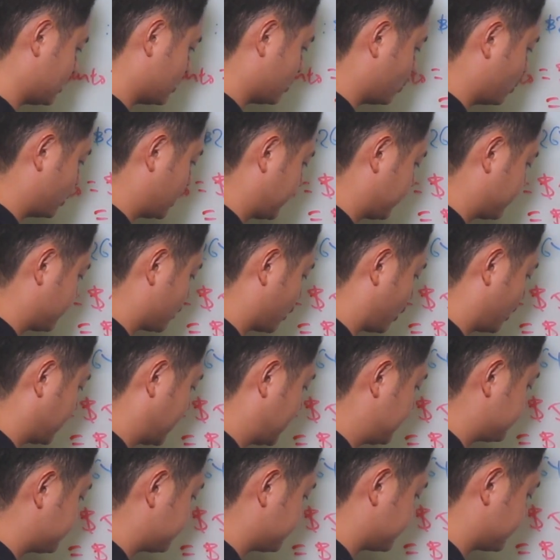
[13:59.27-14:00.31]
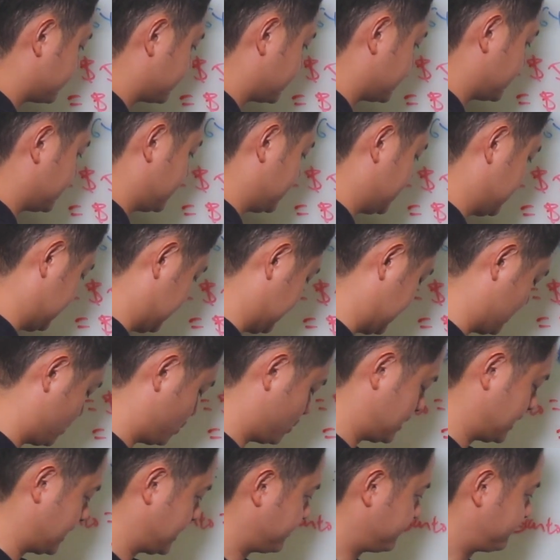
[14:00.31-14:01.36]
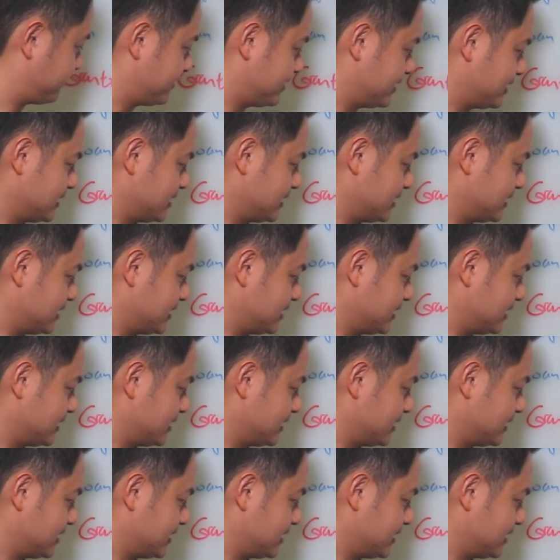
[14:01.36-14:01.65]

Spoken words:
would have gone up, they would have